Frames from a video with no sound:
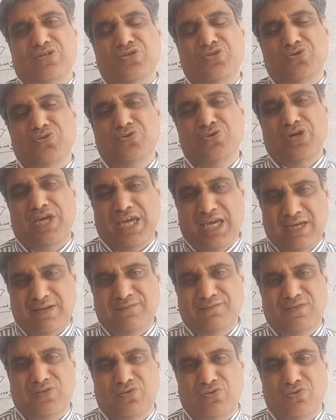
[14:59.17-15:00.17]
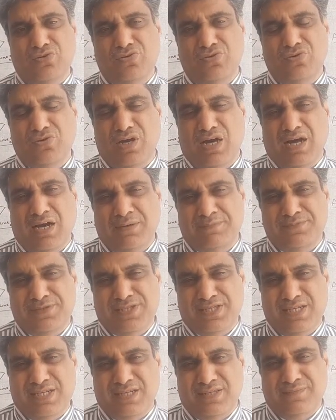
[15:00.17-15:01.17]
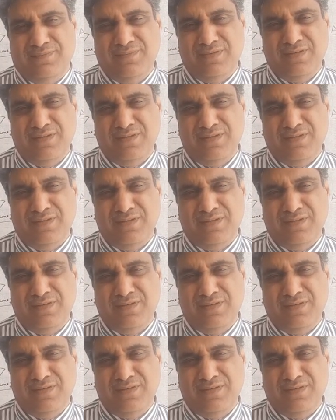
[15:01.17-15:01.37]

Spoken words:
you have to observe.